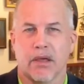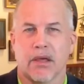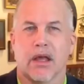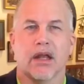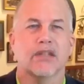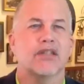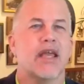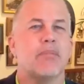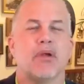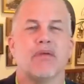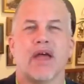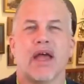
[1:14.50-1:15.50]
An example
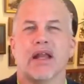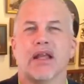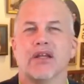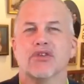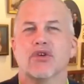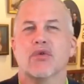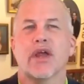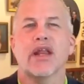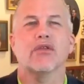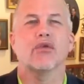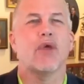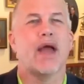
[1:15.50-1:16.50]
of that is creating
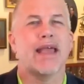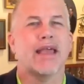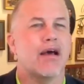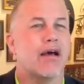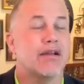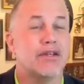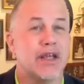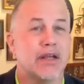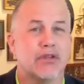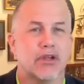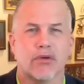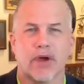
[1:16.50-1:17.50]
the right content
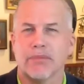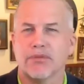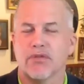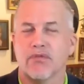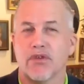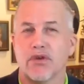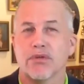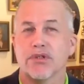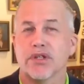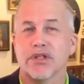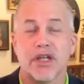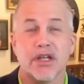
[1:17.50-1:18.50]
that grabs the viewer's
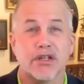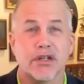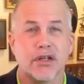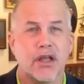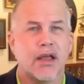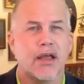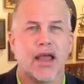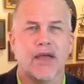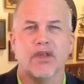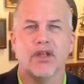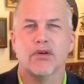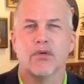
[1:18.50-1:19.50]
attention and
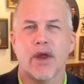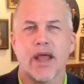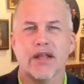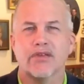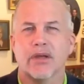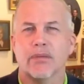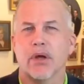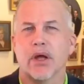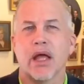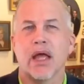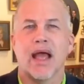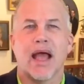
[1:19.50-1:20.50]
then directs them
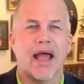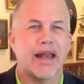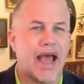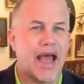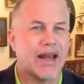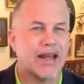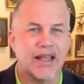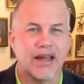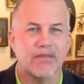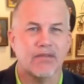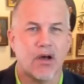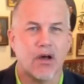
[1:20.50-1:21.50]
on how to get
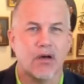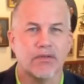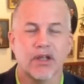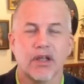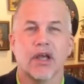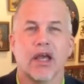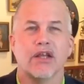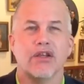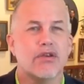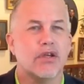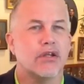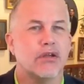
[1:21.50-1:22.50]
involved. And you
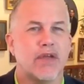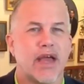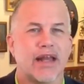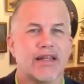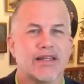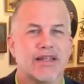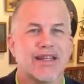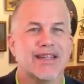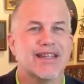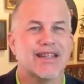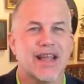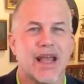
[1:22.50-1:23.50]
can do that in 60
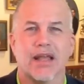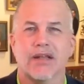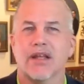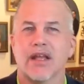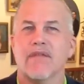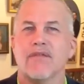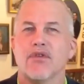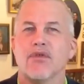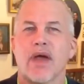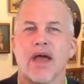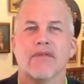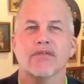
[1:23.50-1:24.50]
seconds if you
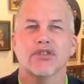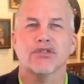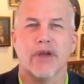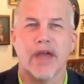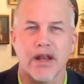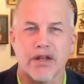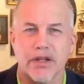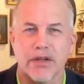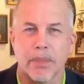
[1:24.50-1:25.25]
have a strategy.